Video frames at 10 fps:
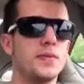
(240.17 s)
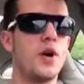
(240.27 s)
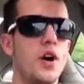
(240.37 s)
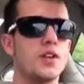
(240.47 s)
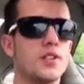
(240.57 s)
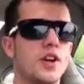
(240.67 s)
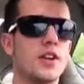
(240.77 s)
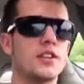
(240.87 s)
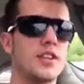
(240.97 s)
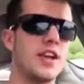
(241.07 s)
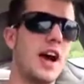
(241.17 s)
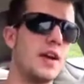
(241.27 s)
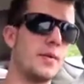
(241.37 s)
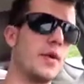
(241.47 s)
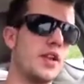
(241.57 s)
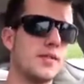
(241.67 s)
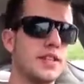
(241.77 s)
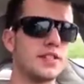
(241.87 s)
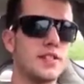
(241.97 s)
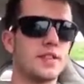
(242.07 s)
Mall, talking to the guy who I bought all the
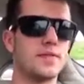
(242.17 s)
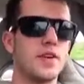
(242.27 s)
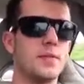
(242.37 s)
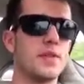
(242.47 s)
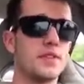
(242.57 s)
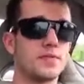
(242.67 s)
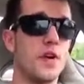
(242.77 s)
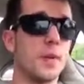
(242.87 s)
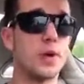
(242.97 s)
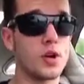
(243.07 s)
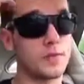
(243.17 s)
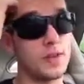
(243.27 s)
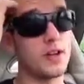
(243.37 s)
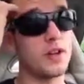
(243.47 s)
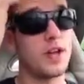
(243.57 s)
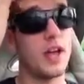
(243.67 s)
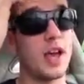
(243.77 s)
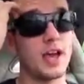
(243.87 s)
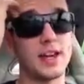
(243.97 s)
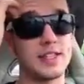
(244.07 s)
wrestling stuff from. He's from Cookeville,
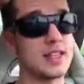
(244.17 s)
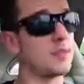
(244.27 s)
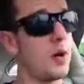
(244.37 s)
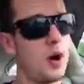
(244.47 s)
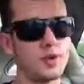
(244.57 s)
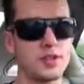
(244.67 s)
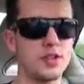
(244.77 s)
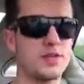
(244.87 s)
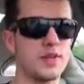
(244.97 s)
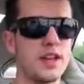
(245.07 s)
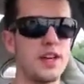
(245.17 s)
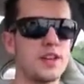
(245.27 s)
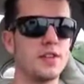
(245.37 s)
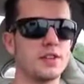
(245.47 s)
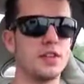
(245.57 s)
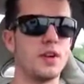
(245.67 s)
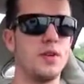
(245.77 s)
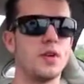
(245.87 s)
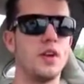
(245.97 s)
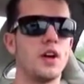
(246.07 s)
and he said the mall was closed for 8 years, so
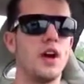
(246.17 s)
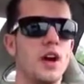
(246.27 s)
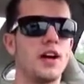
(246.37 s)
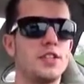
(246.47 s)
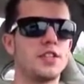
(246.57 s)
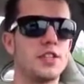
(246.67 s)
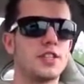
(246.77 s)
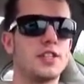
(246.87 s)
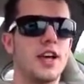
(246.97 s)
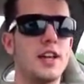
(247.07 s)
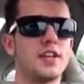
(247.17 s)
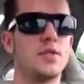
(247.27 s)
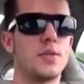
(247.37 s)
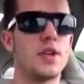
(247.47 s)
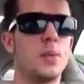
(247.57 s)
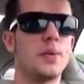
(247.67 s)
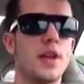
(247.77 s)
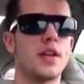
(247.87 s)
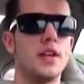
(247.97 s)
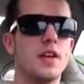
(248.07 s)
just decided to reopen
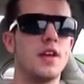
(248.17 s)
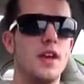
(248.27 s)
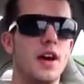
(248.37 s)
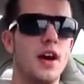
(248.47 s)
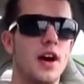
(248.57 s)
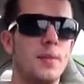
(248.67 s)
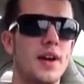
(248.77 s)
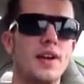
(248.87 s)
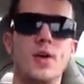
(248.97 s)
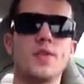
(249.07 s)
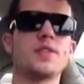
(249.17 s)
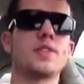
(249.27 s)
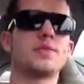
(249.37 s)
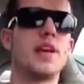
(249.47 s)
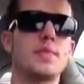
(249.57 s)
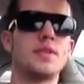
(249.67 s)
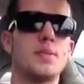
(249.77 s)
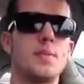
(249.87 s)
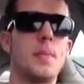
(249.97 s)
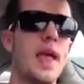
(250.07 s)
it. I know there's some type of
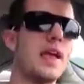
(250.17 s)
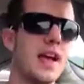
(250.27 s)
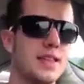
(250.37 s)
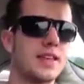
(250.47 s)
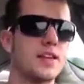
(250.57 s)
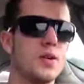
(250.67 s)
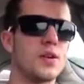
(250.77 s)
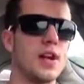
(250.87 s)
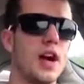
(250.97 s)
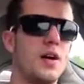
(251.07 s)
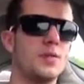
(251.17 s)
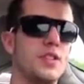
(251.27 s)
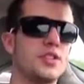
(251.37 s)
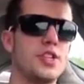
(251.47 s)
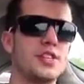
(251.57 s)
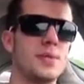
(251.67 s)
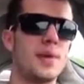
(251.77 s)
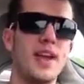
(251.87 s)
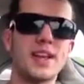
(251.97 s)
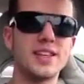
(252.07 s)
debate, I think, going on with the
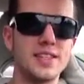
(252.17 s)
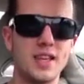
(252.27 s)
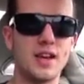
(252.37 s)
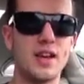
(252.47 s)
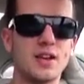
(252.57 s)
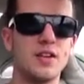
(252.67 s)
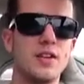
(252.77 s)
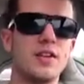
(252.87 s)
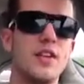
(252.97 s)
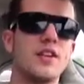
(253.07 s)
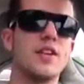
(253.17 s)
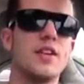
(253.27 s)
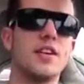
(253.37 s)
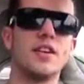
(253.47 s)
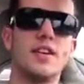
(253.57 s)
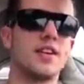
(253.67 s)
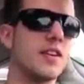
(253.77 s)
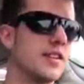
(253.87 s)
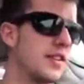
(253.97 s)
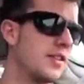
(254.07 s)
JCPenney's there.
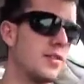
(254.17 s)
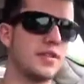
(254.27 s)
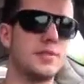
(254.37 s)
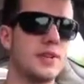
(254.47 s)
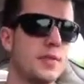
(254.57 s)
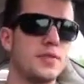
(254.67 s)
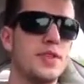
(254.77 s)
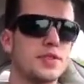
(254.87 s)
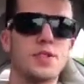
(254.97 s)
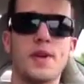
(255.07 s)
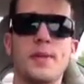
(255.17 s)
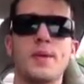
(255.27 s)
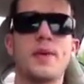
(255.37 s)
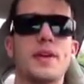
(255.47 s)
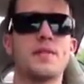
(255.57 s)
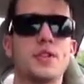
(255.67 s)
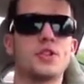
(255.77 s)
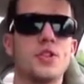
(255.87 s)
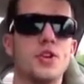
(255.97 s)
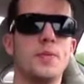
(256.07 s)
I think they're in some type of disagreement, I'm not really
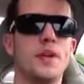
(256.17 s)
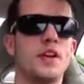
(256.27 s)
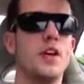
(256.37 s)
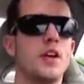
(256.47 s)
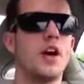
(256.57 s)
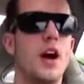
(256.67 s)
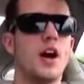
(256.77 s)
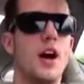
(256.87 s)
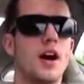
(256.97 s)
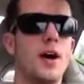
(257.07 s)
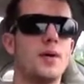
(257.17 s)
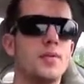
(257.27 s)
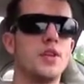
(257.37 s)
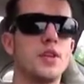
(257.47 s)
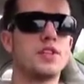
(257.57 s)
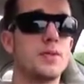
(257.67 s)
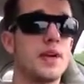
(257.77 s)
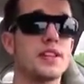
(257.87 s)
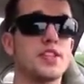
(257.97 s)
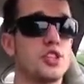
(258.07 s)
sure, but there used to be, I
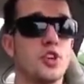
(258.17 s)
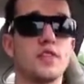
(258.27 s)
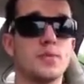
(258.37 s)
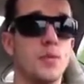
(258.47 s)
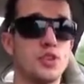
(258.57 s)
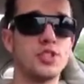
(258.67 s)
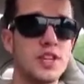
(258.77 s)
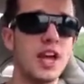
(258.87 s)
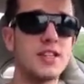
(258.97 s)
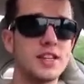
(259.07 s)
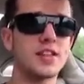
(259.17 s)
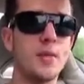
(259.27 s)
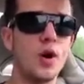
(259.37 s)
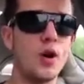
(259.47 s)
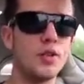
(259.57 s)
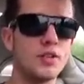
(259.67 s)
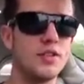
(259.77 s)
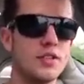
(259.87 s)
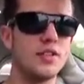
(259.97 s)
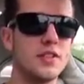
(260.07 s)
guess, a service merchandise at the mall.
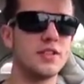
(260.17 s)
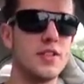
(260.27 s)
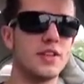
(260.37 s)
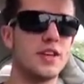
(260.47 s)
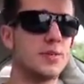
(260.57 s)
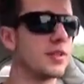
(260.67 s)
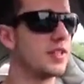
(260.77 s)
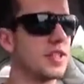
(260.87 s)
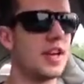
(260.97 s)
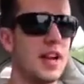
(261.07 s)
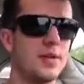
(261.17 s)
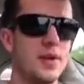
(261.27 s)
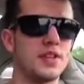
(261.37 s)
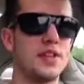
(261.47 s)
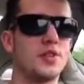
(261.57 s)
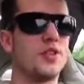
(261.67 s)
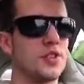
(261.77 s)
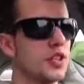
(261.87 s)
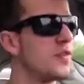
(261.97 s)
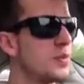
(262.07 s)
That's what it said on one of the doors,
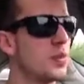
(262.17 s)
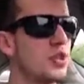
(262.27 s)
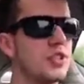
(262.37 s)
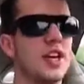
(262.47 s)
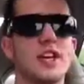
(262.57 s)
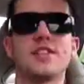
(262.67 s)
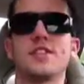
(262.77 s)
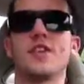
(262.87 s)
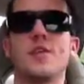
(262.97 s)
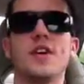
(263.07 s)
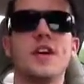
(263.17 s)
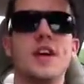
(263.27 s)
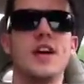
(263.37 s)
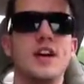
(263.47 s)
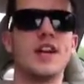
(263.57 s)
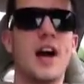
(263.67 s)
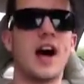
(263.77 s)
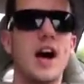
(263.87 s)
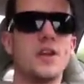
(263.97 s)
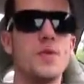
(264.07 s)
service merchandise. So
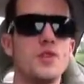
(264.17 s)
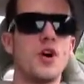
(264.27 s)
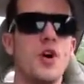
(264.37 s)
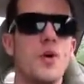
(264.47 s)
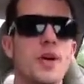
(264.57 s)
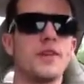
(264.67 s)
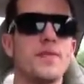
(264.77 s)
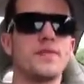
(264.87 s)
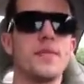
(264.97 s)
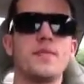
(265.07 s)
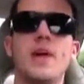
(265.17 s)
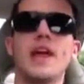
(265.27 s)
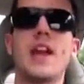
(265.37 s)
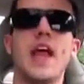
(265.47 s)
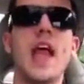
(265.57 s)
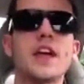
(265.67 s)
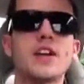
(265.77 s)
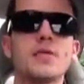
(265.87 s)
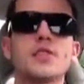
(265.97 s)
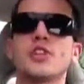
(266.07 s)
I don't know if the main
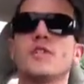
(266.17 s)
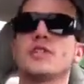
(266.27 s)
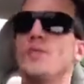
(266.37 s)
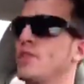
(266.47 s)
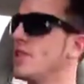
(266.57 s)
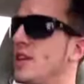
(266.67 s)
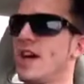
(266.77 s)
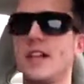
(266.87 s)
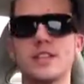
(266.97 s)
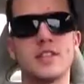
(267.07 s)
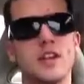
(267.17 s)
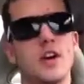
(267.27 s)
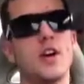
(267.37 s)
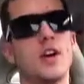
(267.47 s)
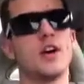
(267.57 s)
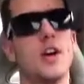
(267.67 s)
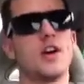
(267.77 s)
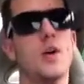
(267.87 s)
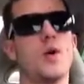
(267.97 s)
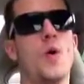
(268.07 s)
anchor was service merchandise,
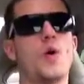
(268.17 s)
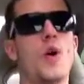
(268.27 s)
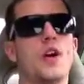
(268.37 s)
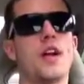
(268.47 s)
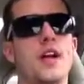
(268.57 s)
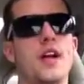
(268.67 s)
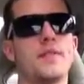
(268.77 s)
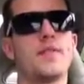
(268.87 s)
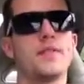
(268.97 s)
or if